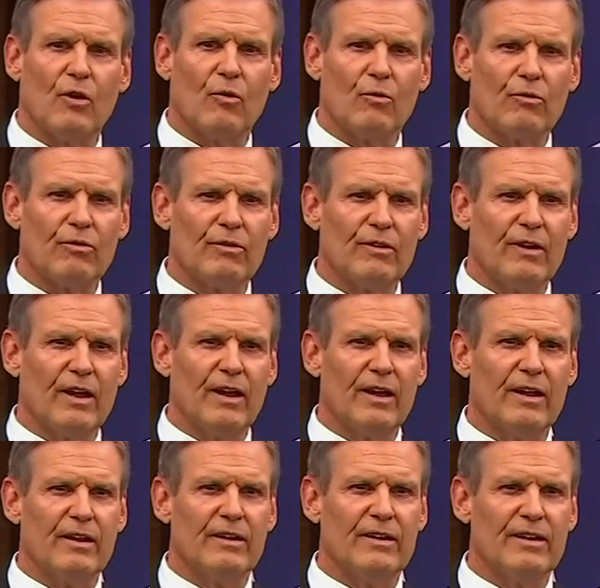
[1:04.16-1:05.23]
Lee is a
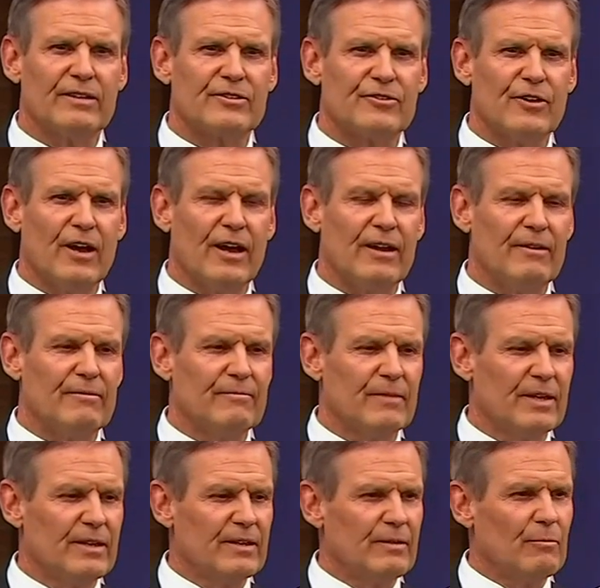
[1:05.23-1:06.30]
favorite. He
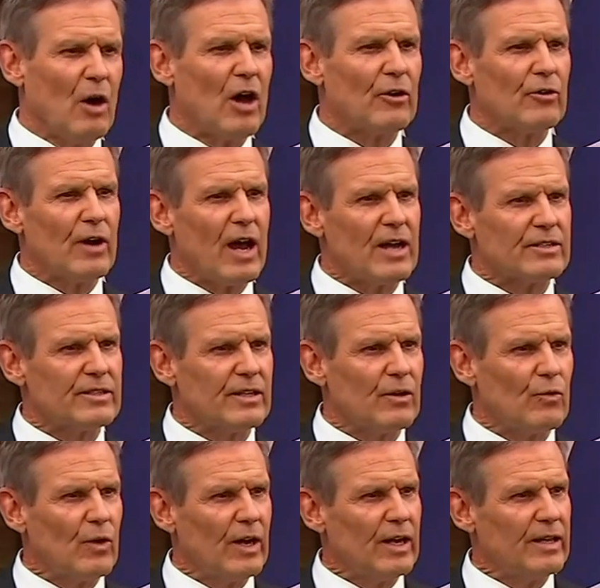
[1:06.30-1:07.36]
ran unopposed in the
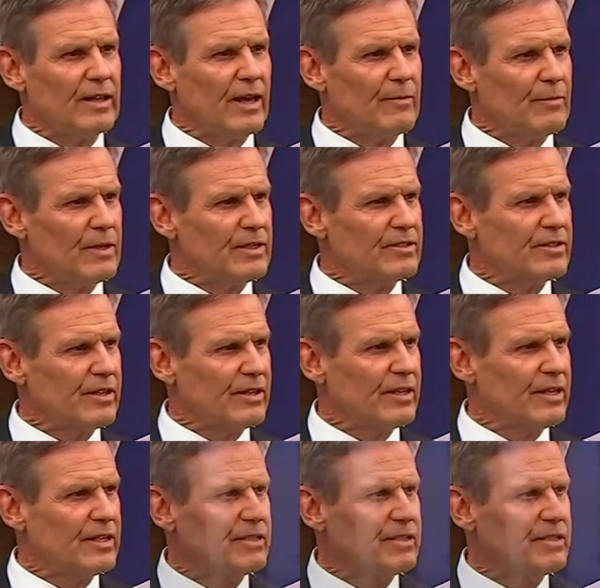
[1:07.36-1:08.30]
Republican primary